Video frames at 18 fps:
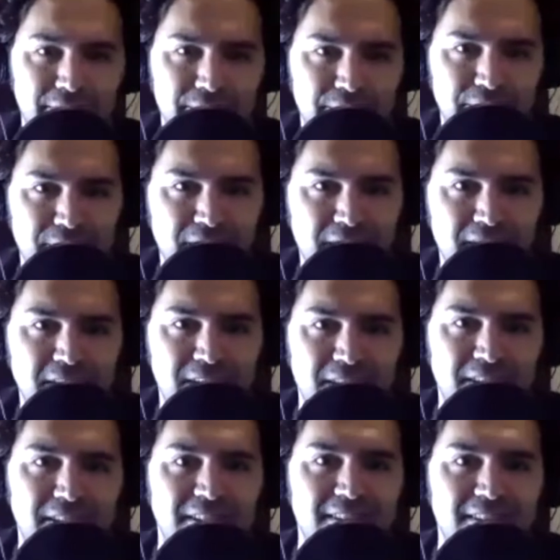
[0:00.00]
I
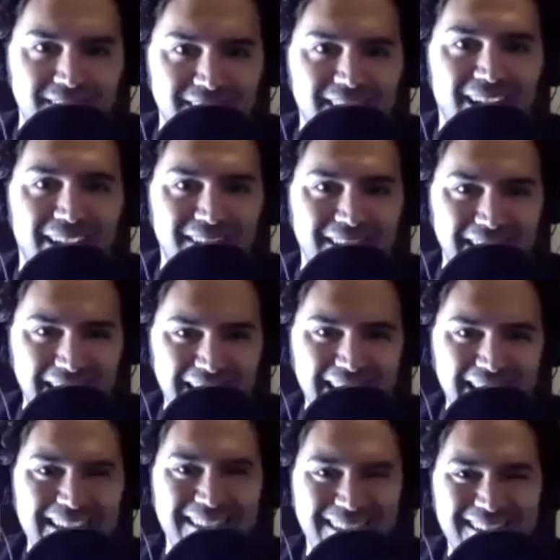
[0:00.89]
was about to ask
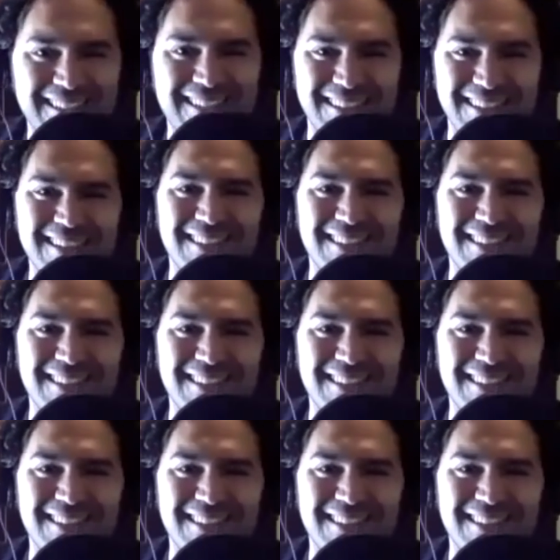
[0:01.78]
you, was it The Inner